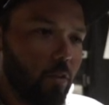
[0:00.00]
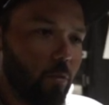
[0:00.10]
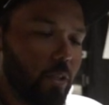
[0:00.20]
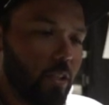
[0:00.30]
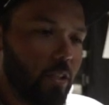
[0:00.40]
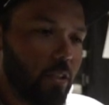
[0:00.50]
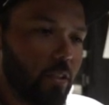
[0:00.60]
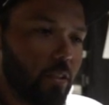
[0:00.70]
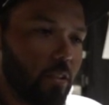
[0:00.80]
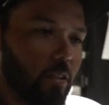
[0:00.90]
We
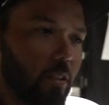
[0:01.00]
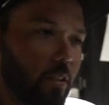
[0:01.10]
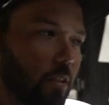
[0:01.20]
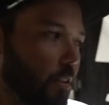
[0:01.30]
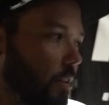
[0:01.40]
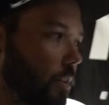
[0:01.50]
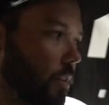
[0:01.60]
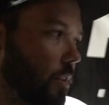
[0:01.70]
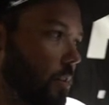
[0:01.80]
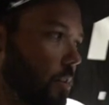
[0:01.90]
did
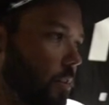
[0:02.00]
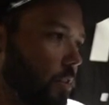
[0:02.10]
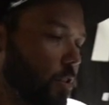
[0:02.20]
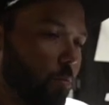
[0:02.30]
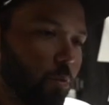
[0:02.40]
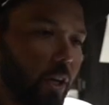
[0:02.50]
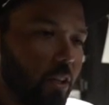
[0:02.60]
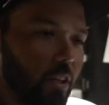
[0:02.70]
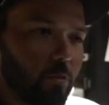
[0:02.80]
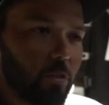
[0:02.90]
some brake
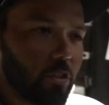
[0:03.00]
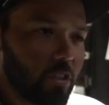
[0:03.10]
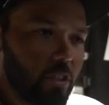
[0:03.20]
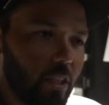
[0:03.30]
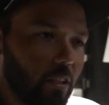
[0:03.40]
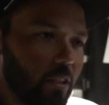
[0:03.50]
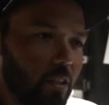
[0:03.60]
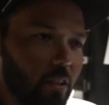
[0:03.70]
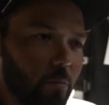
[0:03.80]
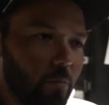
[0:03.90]
lines, we just extended
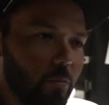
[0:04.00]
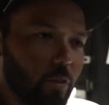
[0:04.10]
them.